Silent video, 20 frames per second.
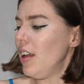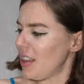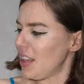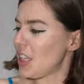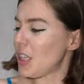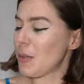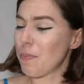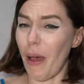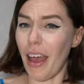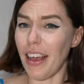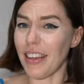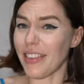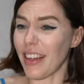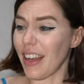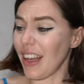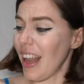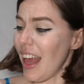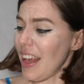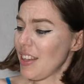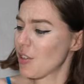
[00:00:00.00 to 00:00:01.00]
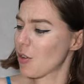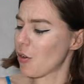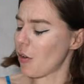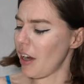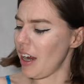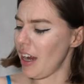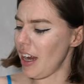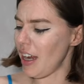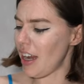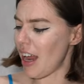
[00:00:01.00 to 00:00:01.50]
the spikes are less
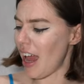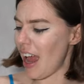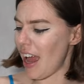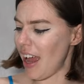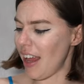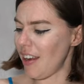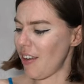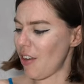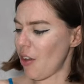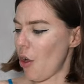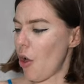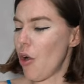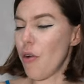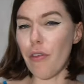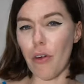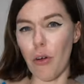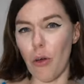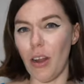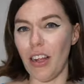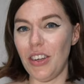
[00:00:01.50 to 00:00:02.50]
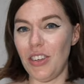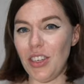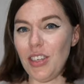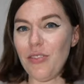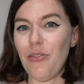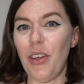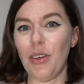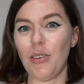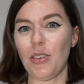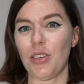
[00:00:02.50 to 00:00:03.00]
green and overall it
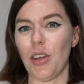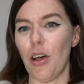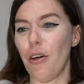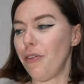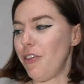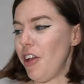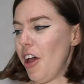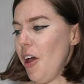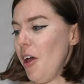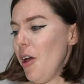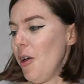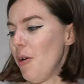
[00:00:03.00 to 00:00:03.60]
just feels softer.